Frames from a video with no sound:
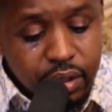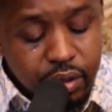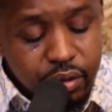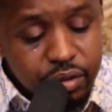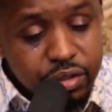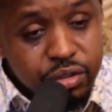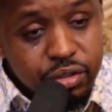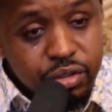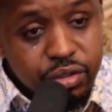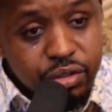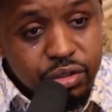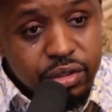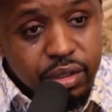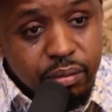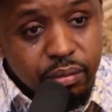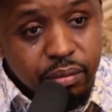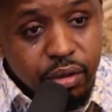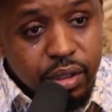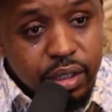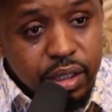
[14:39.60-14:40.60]
that was on
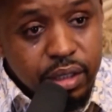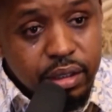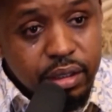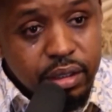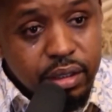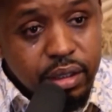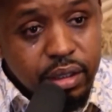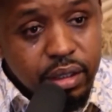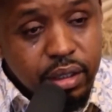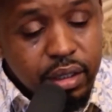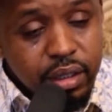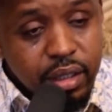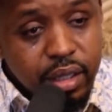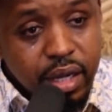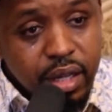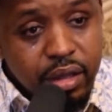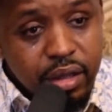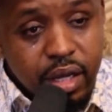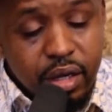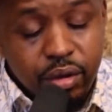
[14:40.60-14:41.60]
Tuesday morning.
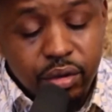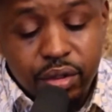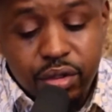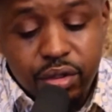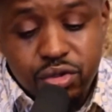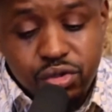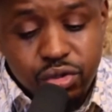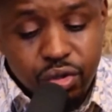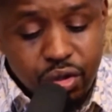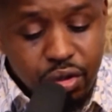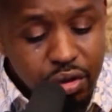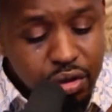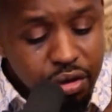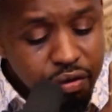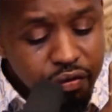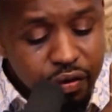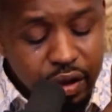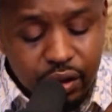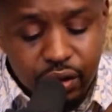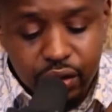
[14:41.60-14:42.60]
And then we
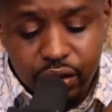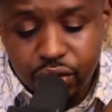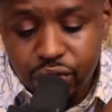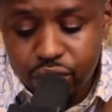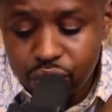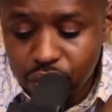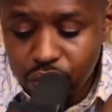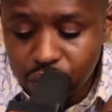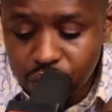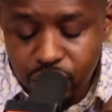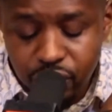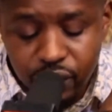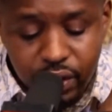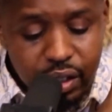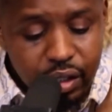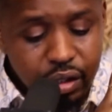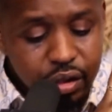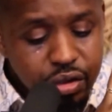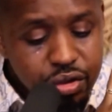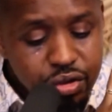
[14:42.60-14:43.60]
drove and we drove
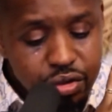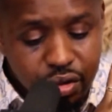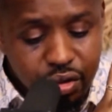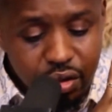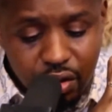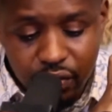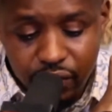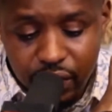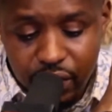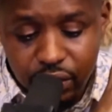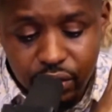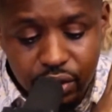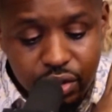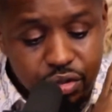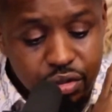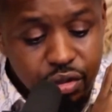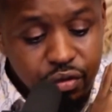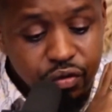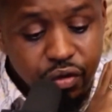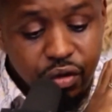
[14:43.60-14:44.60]
and we drove and we
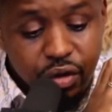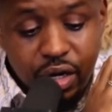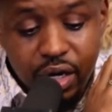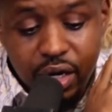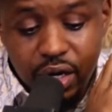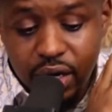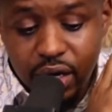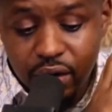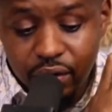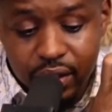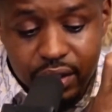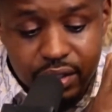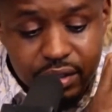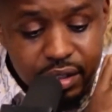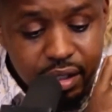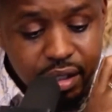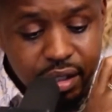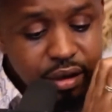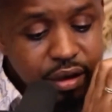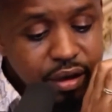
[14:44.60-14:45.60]
drove for
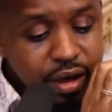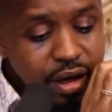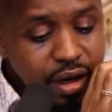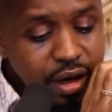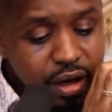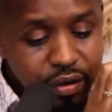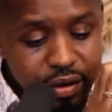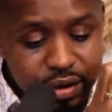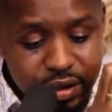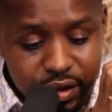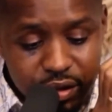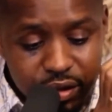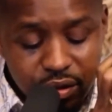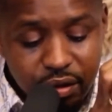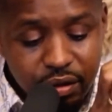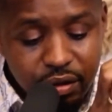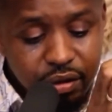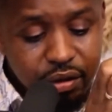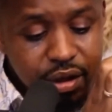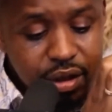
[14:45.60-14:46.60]
hours and hours
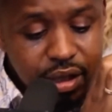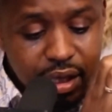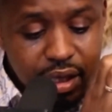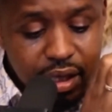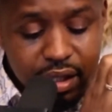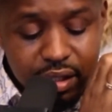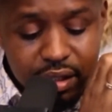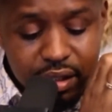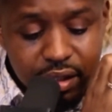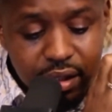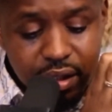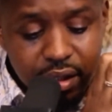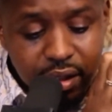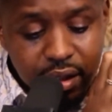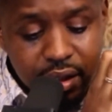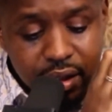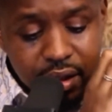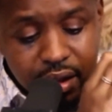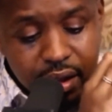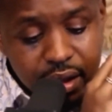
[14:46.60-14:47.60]
until it got dark.
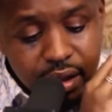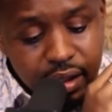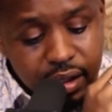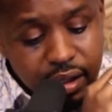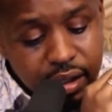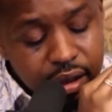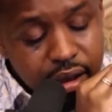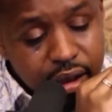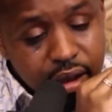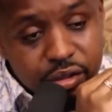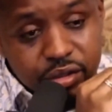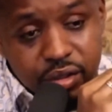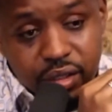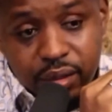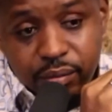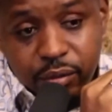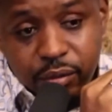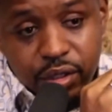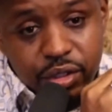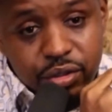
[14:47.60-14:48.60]
I told
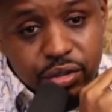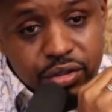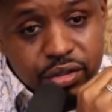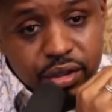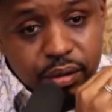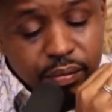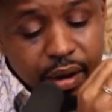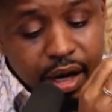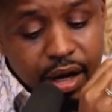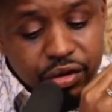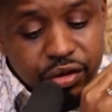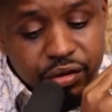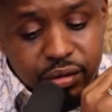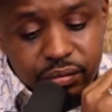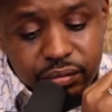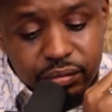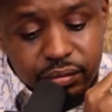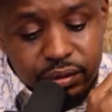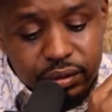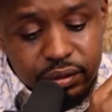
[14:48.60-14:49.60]
them I wanted to use the
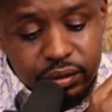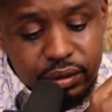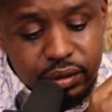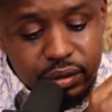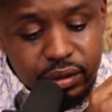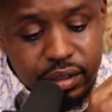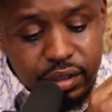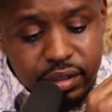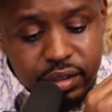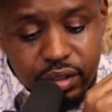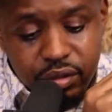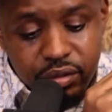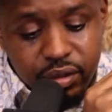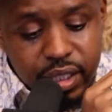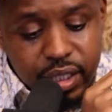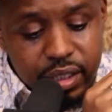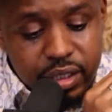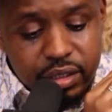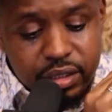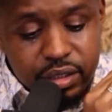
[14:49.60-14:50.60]
bathroom. They said you
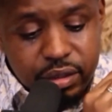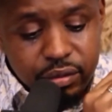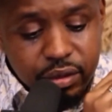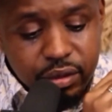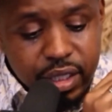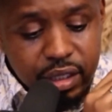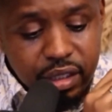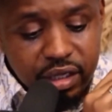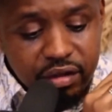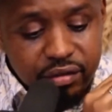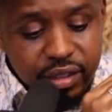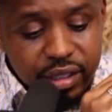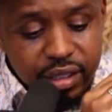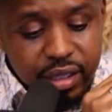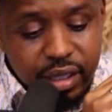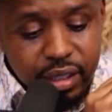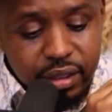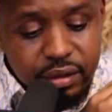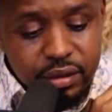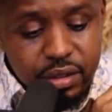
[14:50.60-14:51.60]
can't leave the
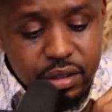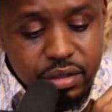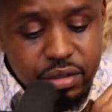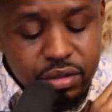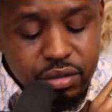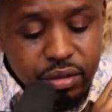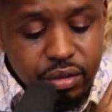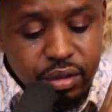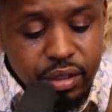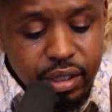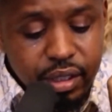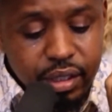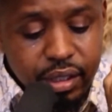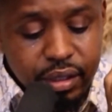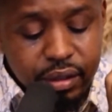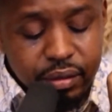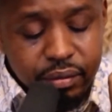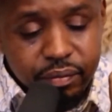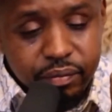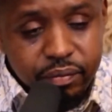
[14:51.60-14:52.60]
car. So
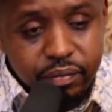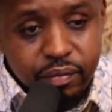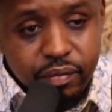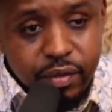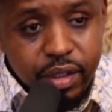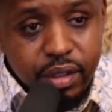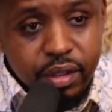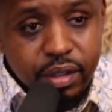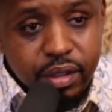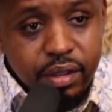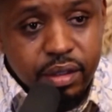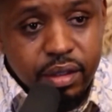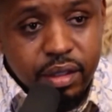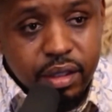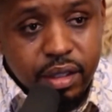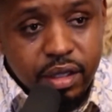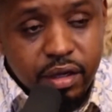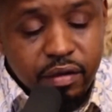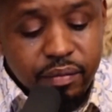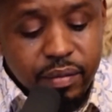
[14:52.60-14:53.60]
they
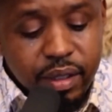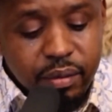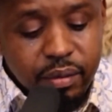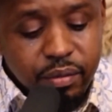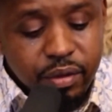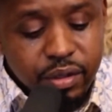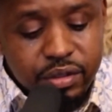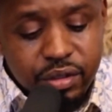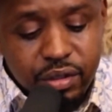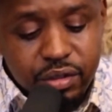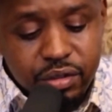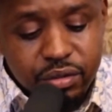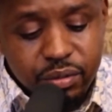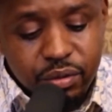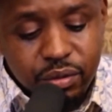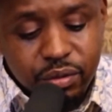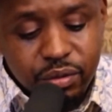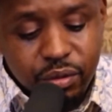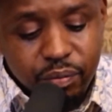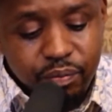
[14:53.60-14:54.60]
gave me a bottle
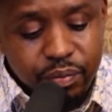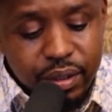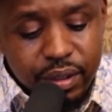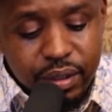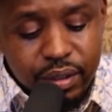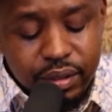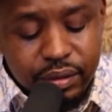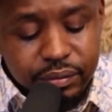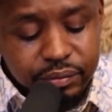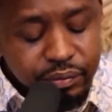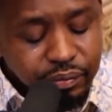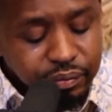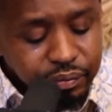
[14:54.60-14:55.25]
to pee.